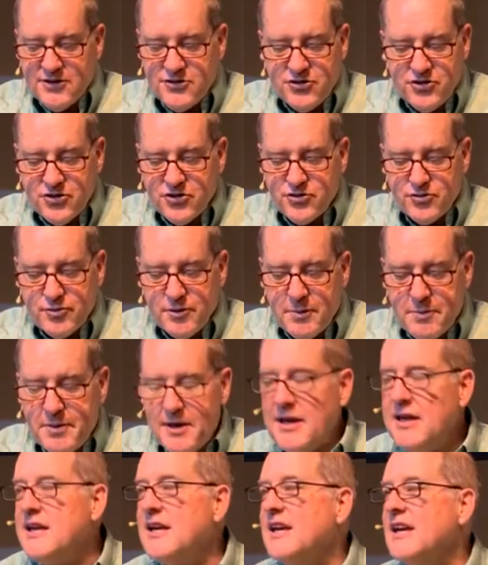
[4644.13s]
It's just
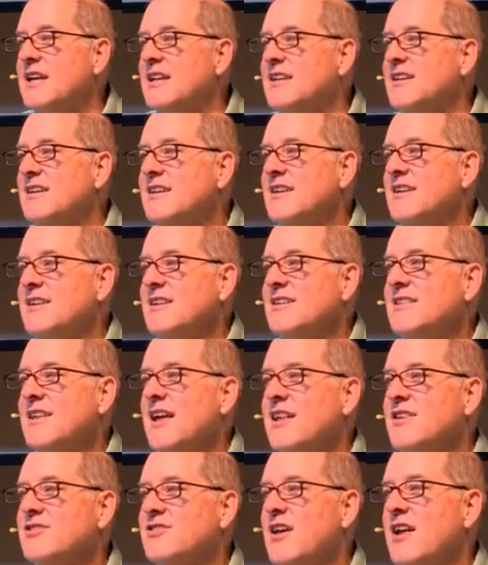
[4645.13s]
repeating it
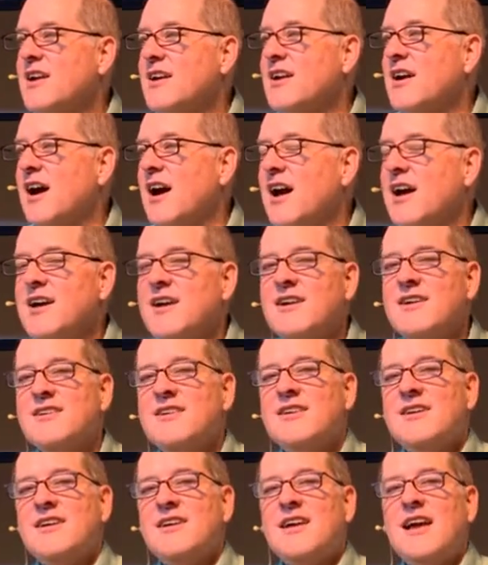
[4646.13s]
that
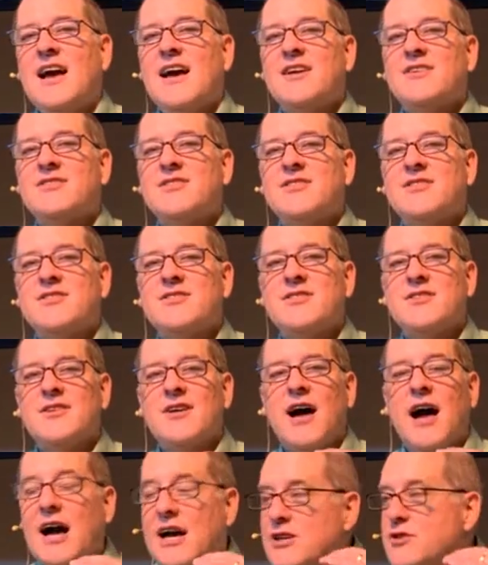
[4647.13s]
Zedekiah has his
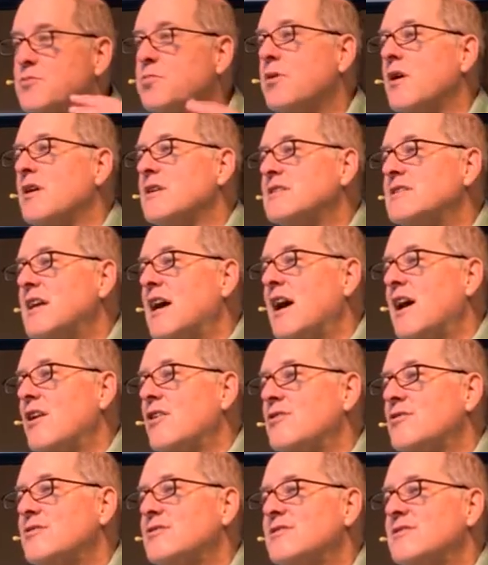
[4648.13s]
eyes plucked
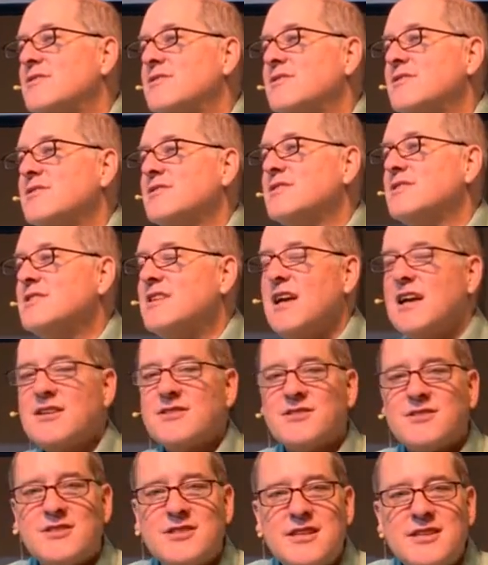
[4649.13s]
out,
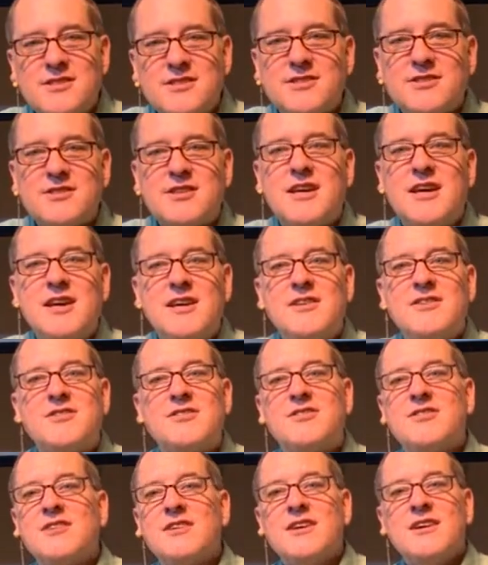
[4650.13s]
has sees his
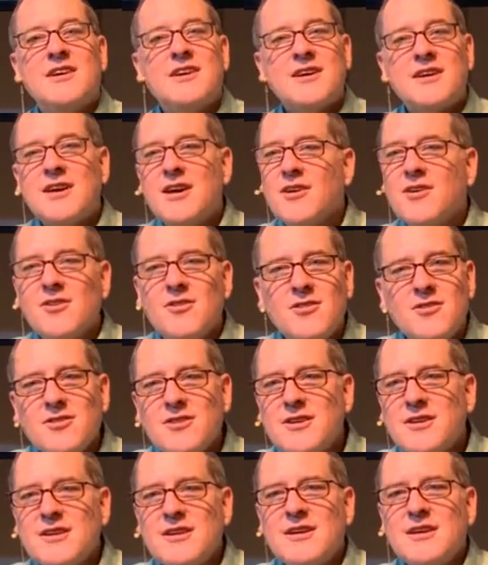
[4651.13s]
kids
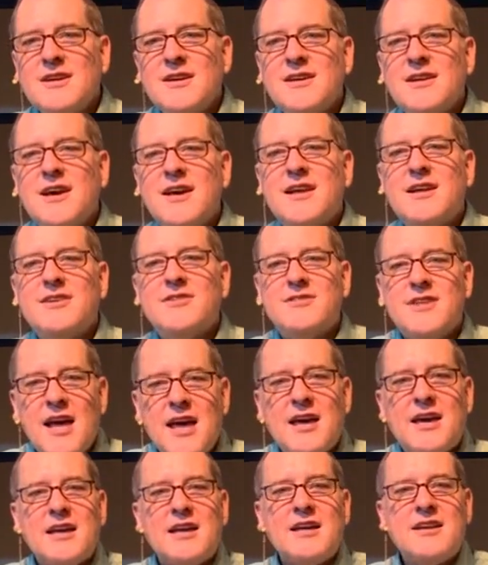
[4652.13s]
killed, and he's
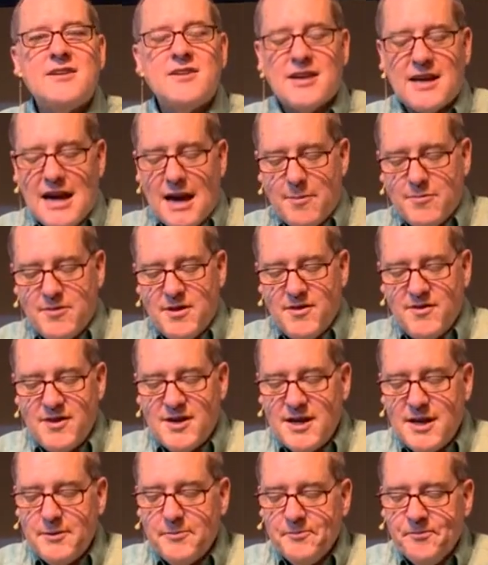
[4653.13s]
taken into
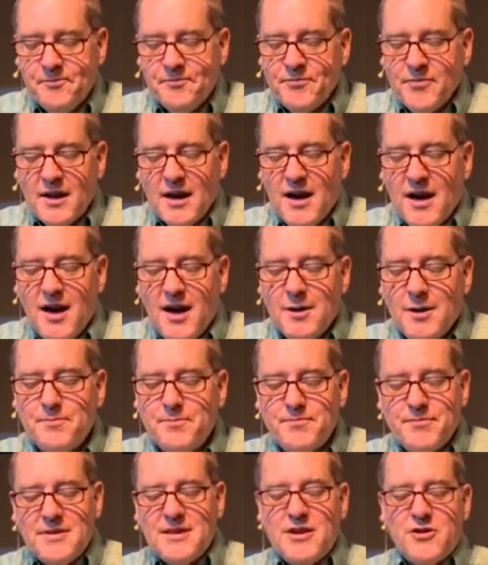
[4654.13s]
captivity.
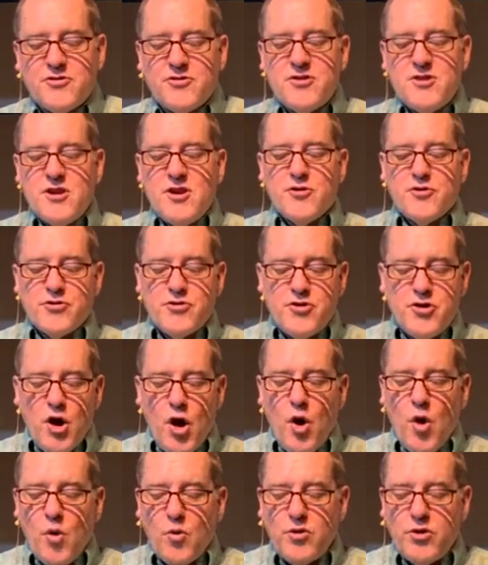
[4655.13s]
Um, there's, there's
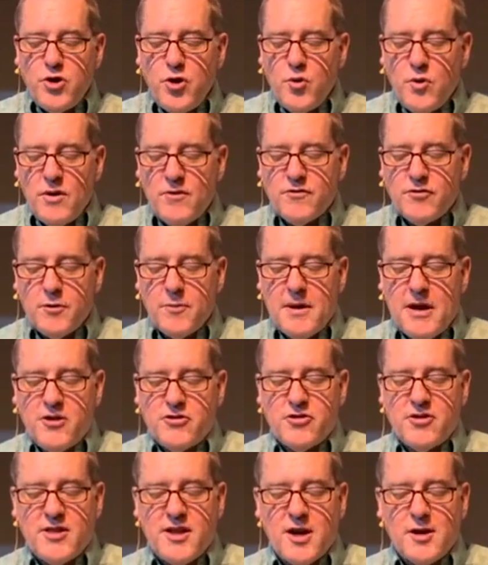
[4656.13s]
no new
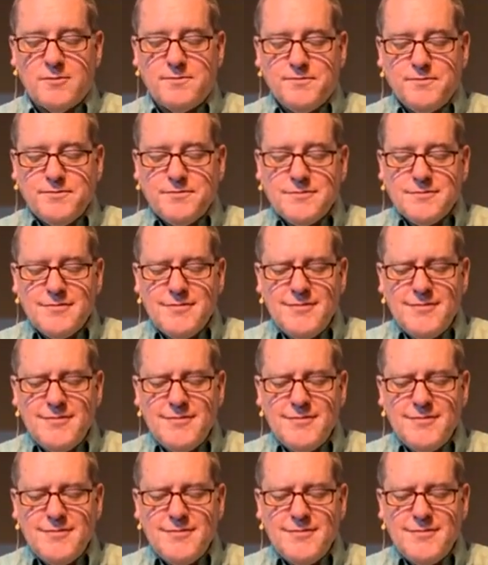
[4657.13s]
information there.